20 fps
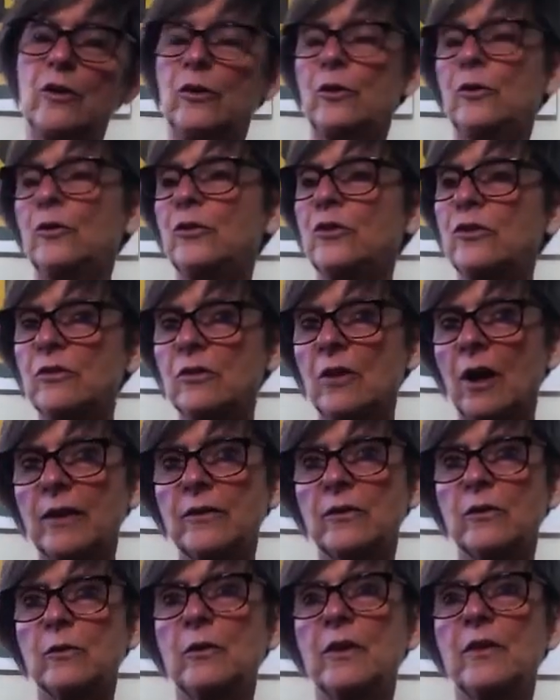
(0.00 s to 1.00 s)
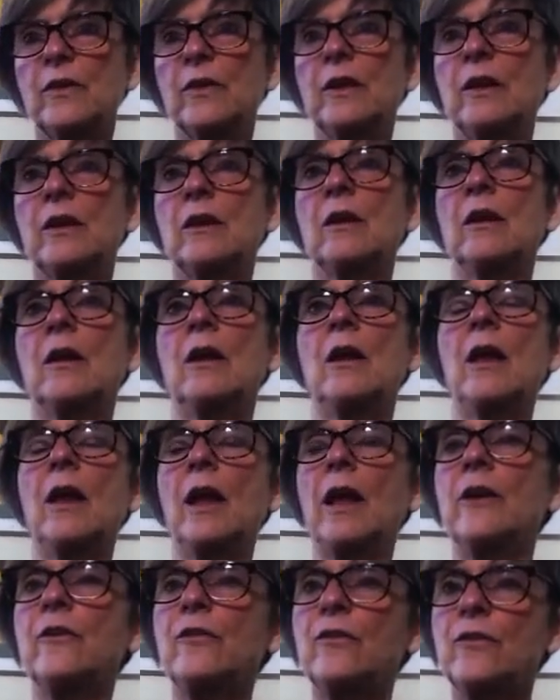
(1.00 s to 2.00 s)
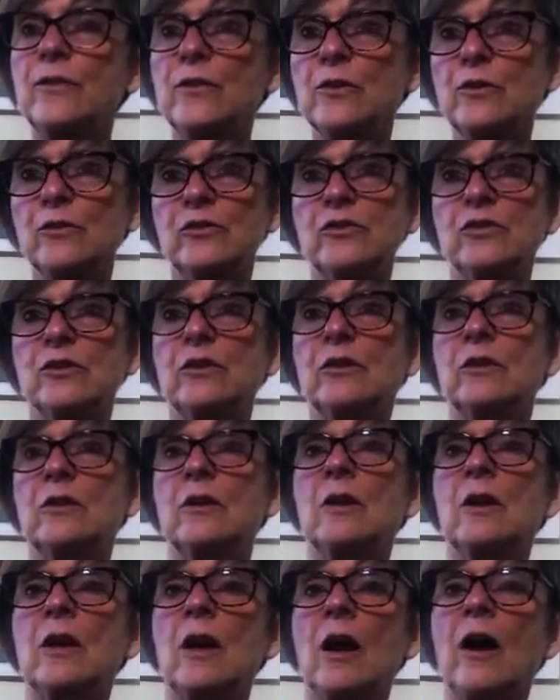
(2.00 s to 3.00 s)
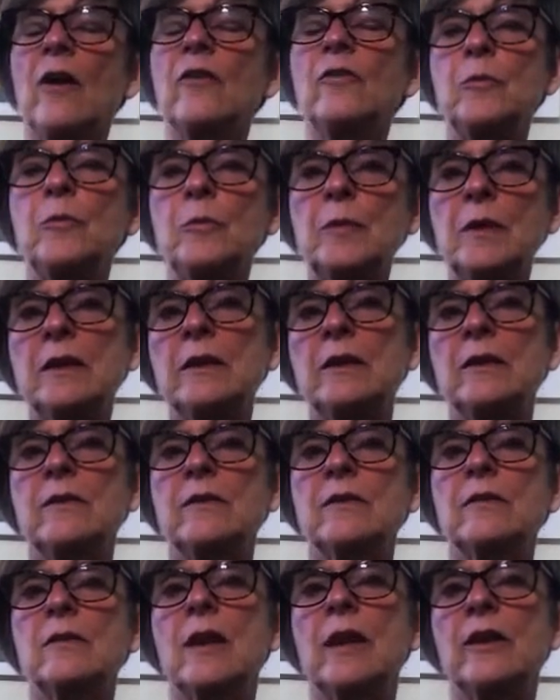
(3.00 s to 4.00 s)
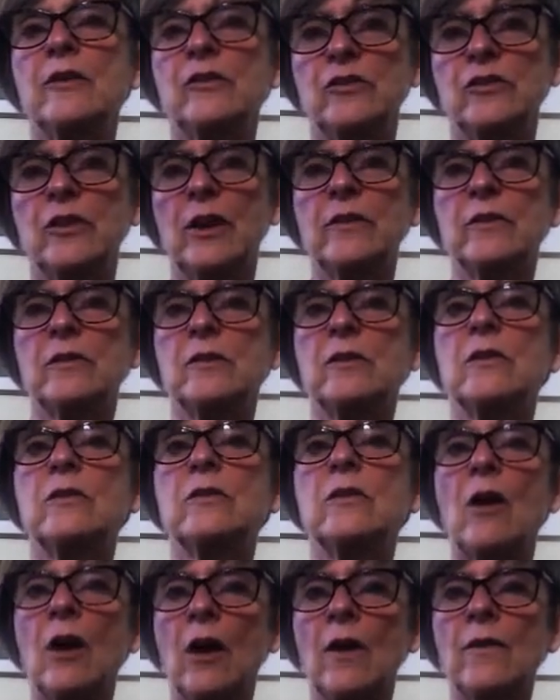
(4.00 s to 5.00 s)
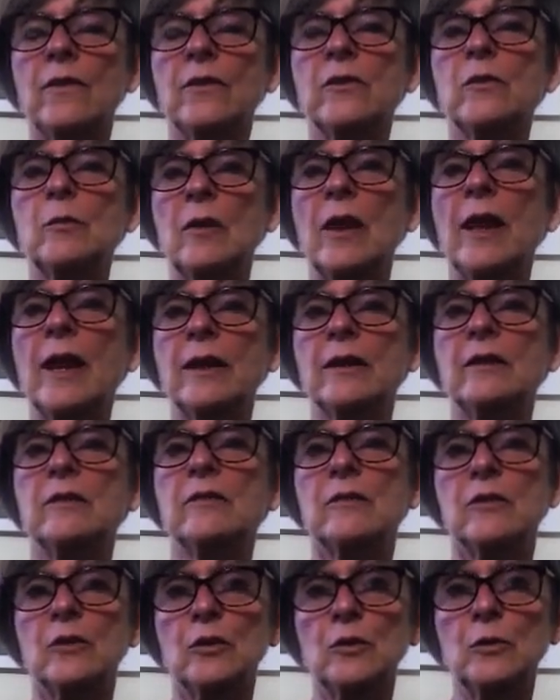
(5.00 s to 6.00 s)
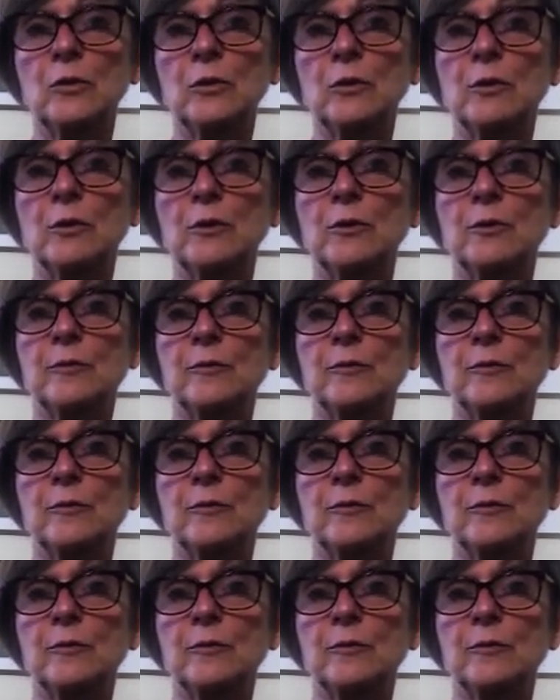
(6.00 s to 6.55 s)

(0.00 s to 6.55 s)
who unites with it a future of peace and justice on this planet. Uhuru.